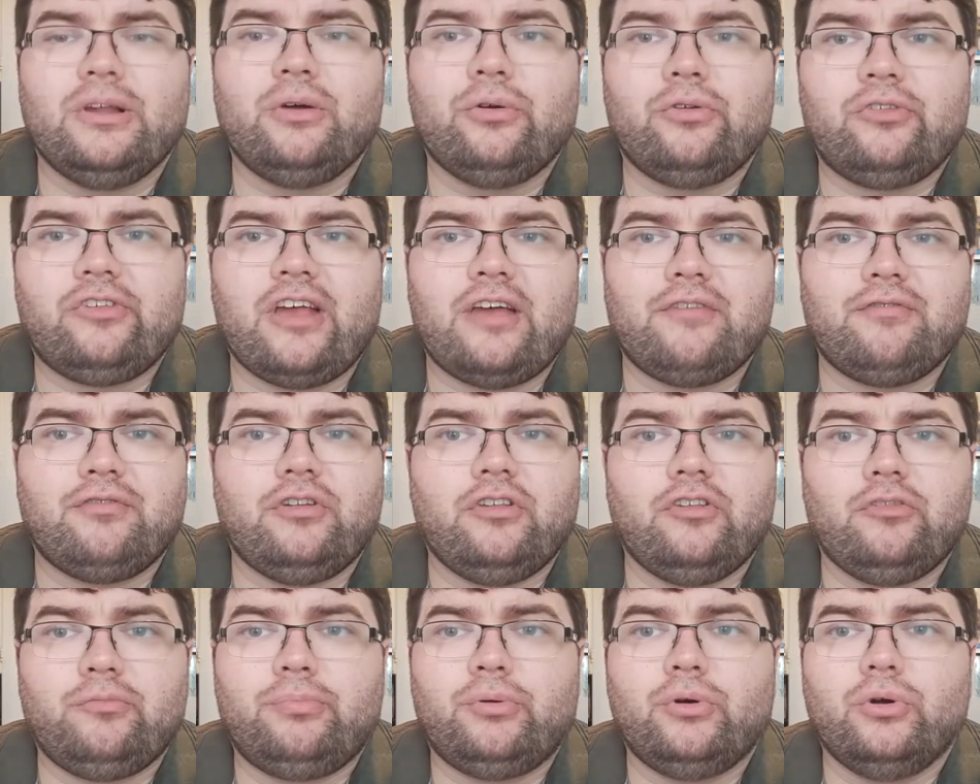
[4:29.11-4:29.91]
007
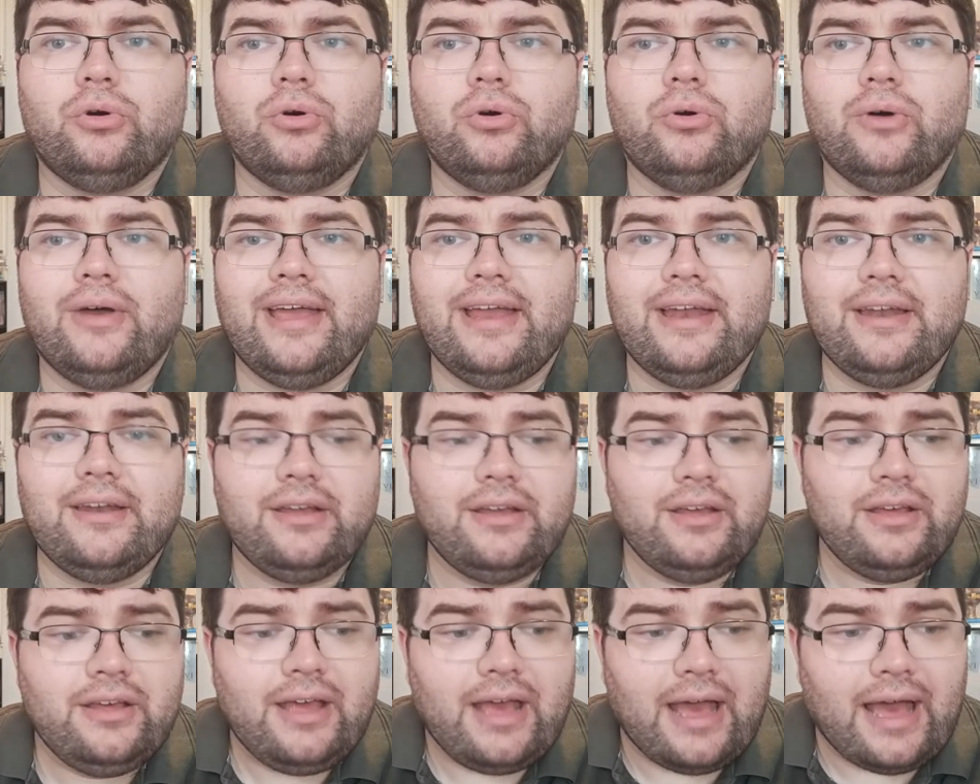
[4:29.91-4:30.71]
is brought in
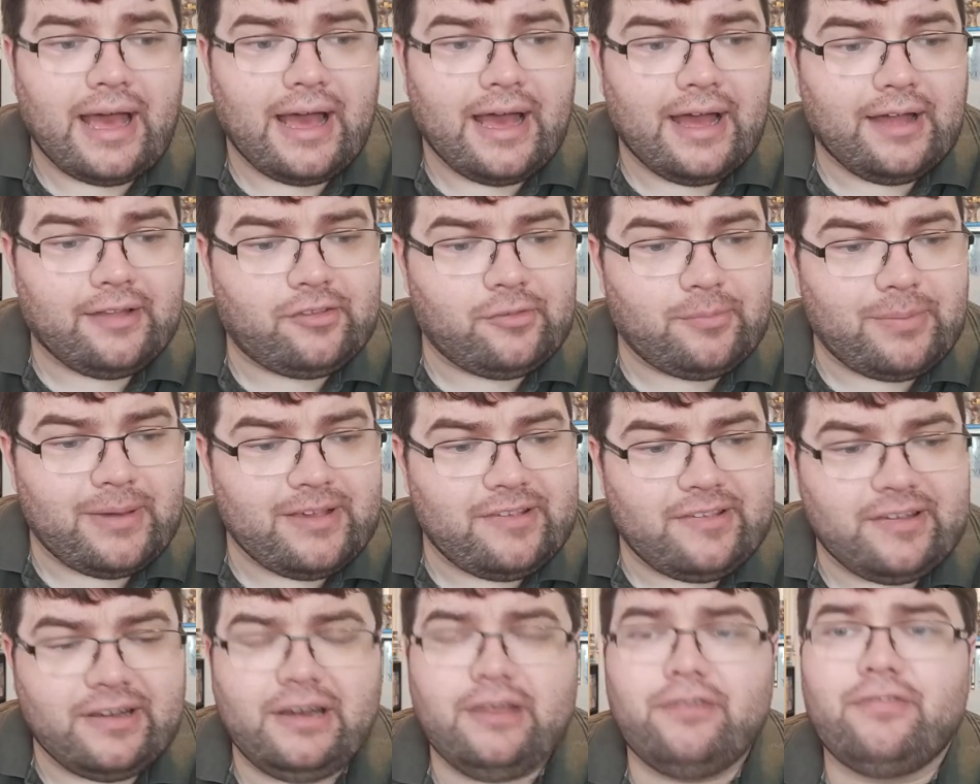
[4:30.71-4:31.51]
to
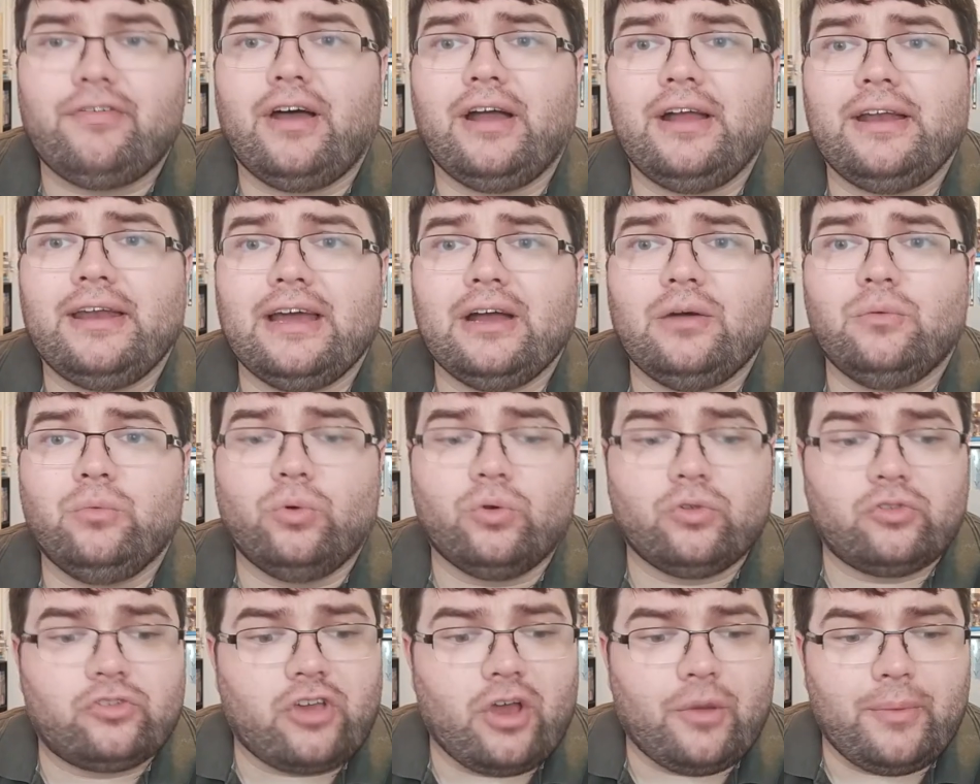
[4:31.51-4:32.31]
basically find out
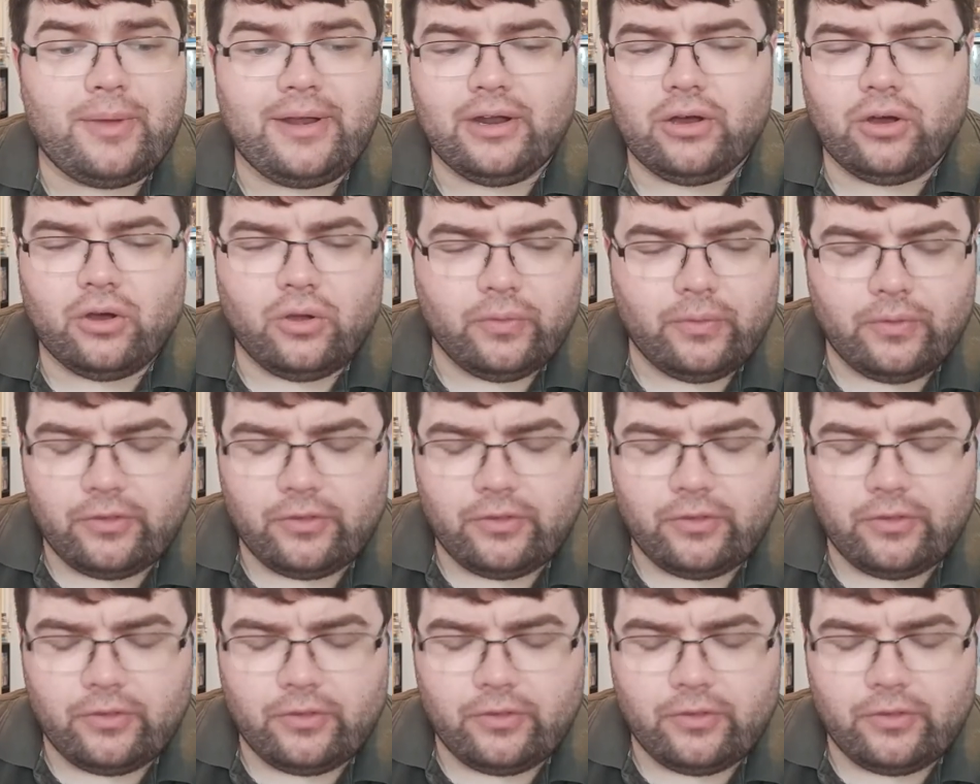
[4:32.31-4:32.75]
what's going on.